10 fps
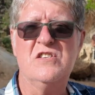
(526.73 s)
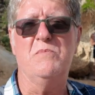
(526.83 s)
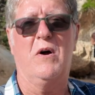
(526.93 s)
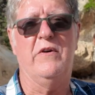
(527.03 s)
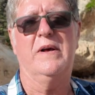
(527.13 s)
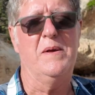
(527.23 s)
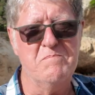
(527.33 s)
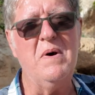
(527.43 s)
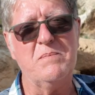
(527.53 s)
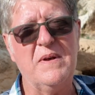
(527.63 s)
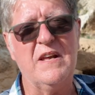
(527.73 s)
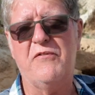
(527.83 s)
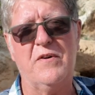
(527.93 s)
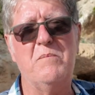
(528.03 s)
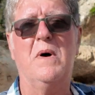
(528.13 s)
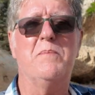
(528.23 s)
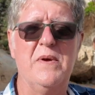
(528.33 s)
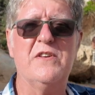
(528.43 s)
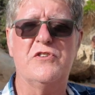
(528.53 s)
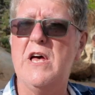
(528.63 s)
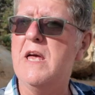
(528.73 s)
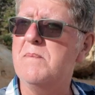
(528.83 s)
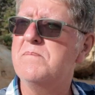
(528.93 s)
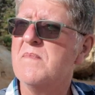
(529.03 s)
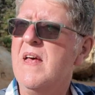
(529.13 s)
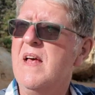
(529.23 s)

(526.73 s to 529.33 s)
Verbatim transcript: Tomorrow it might be different, might be the same.